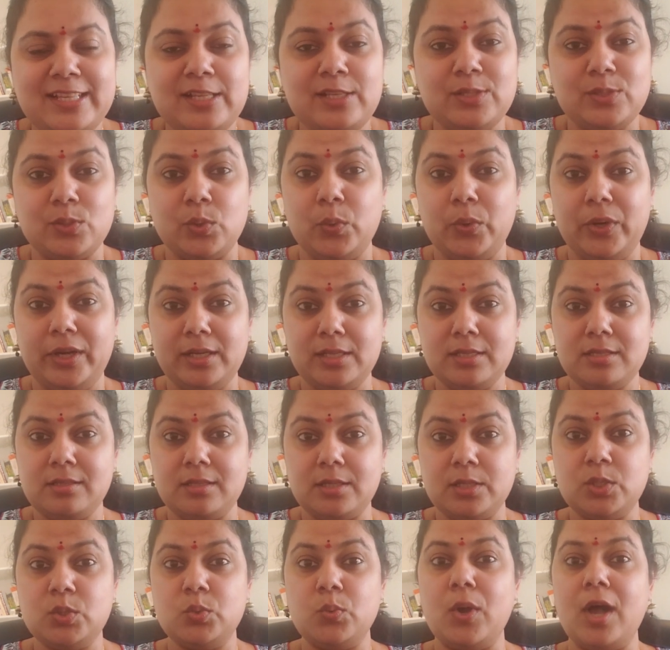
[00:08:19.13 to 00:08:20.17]
So it is
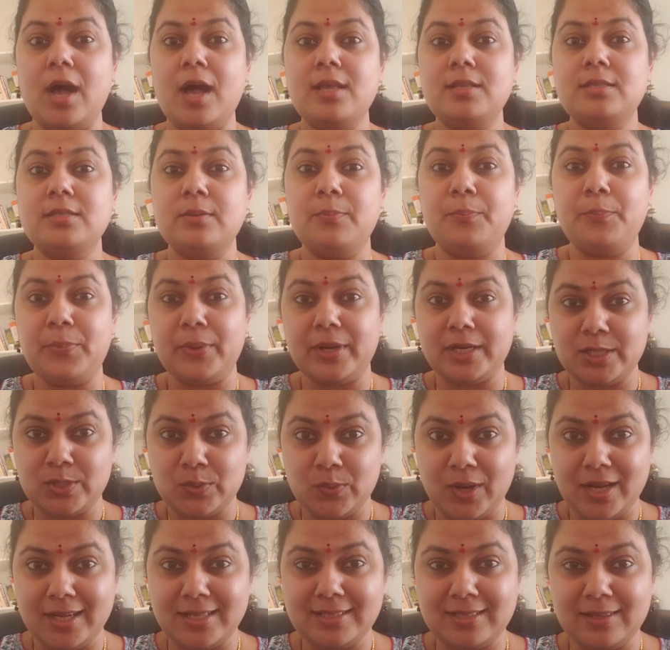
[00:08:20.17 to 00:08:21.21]
the shwasa
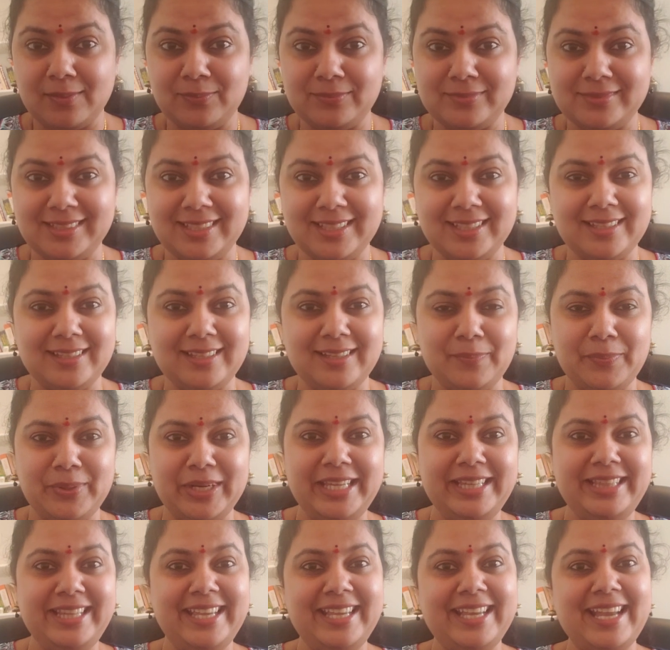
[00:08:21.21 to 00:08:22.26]
prashwasam, the
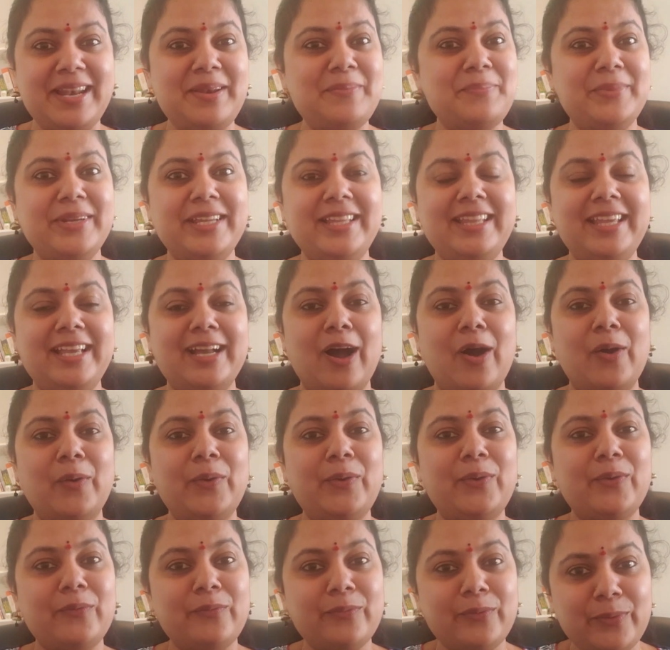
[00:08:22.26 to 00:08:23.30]
breathing in, breathing
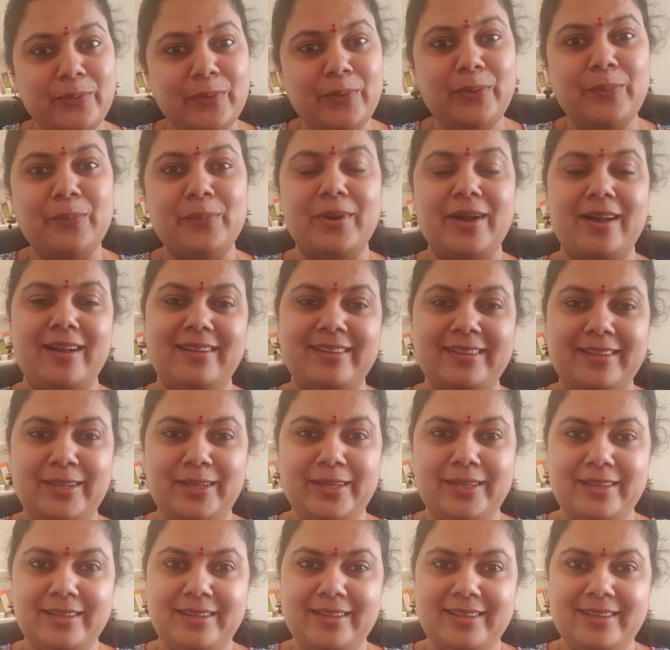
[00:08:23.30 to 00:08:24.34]
out of Kurma,
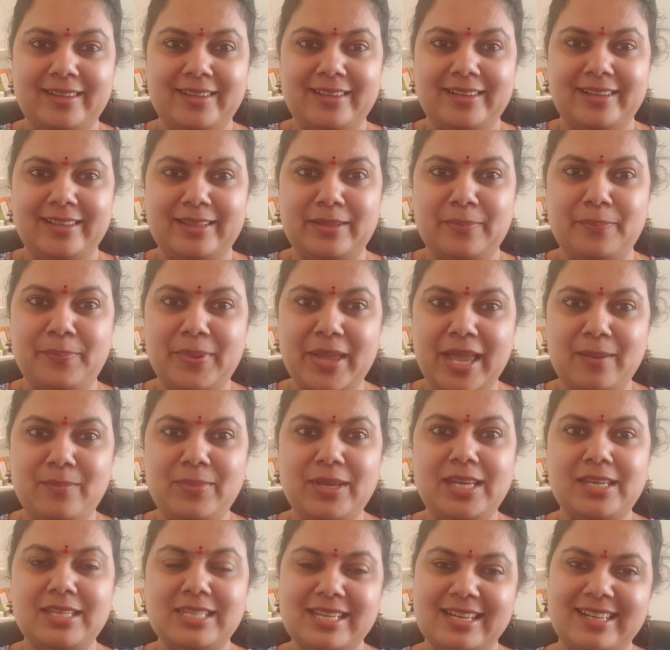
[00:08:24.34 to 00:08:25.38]
the
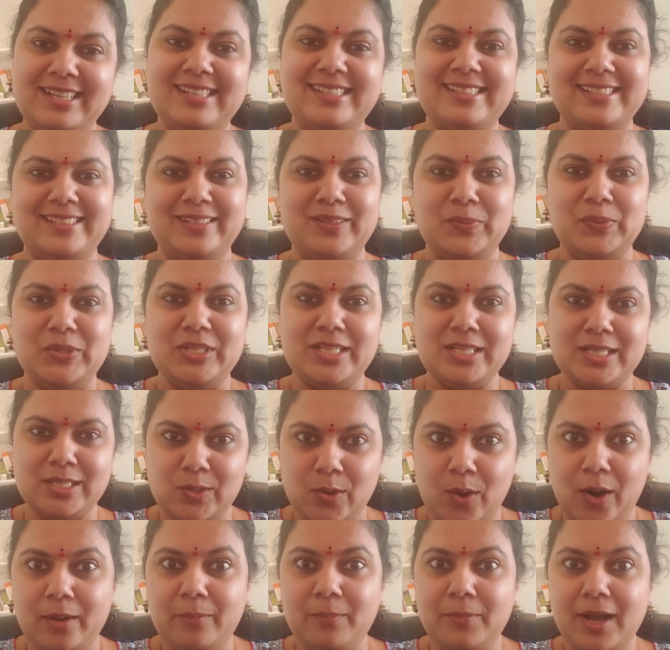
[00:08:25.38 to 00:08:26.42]
baby turtle, which is
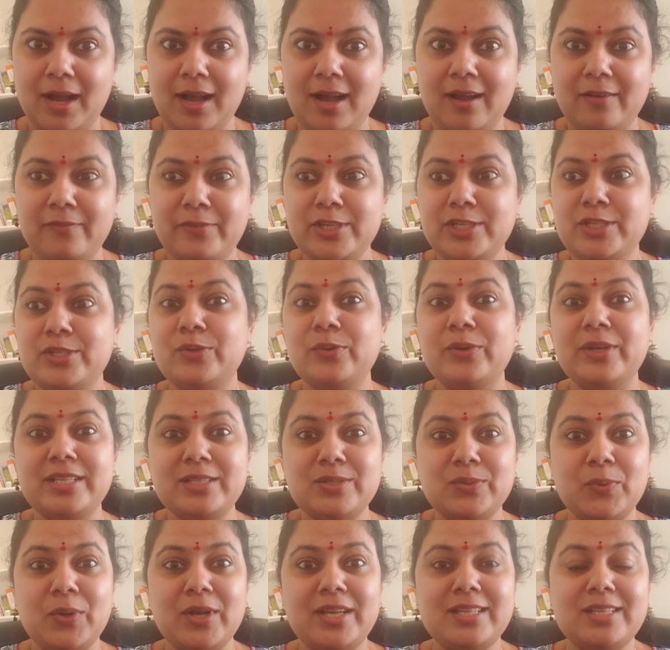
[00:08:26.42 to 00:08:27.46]
Lord Mahavishnu,
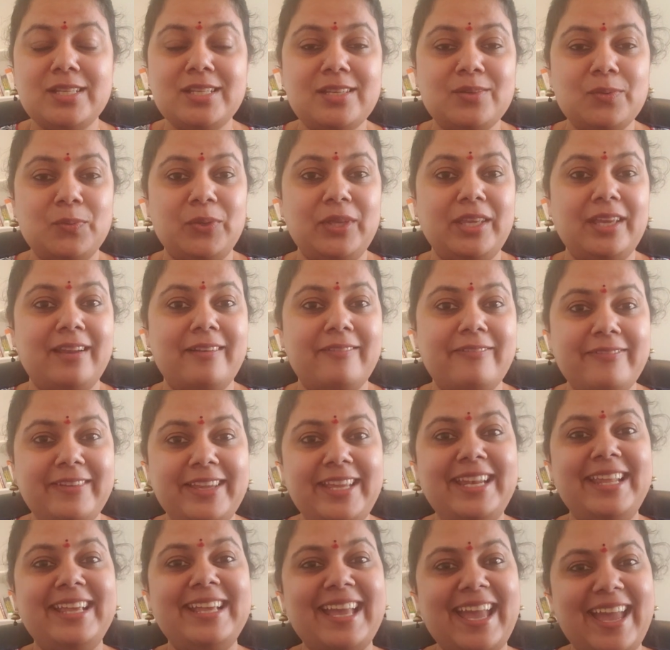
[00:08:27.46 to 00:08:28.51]
is what we are
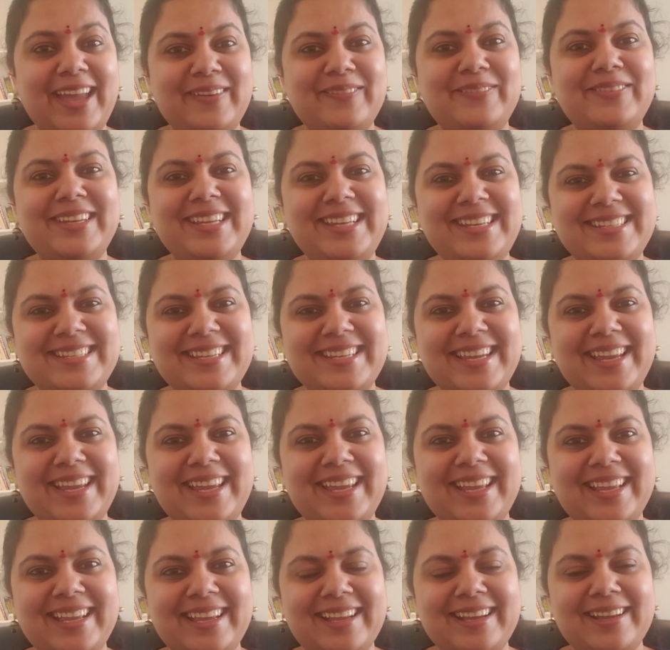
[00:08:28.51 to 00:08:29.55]
feeling every
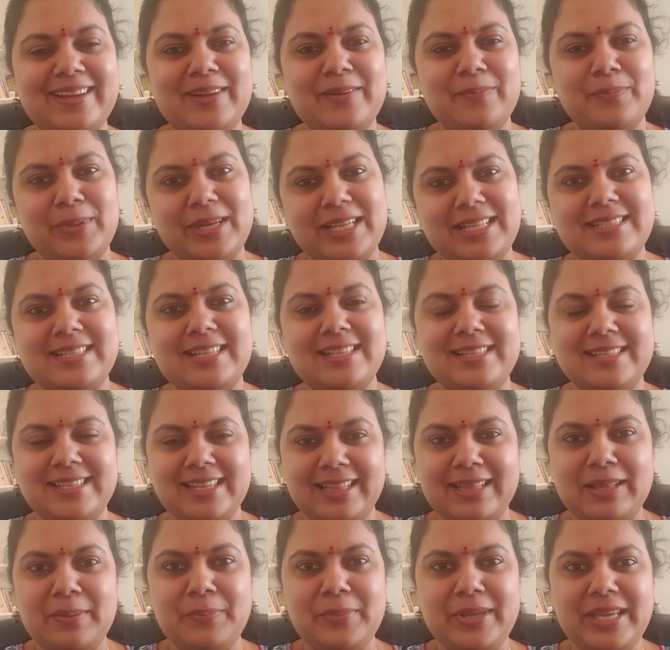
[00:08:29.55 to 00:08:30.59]
day pleasant
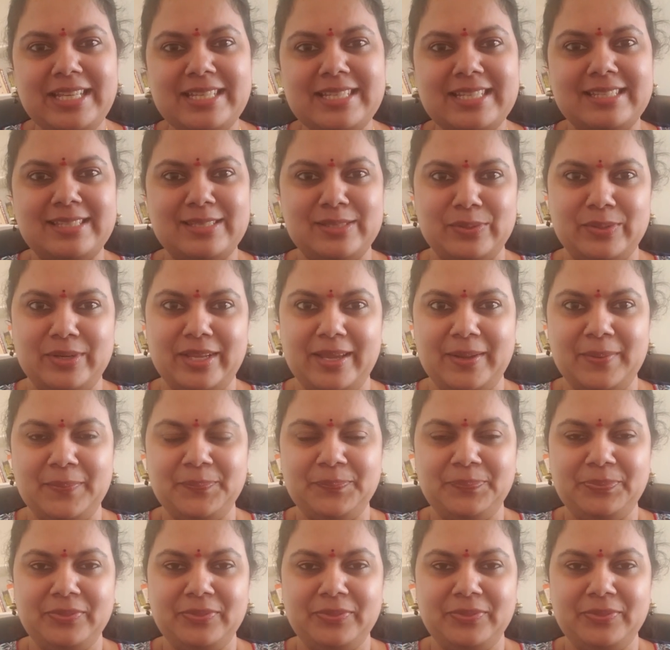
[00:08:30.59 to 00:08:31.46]
in the beaches today.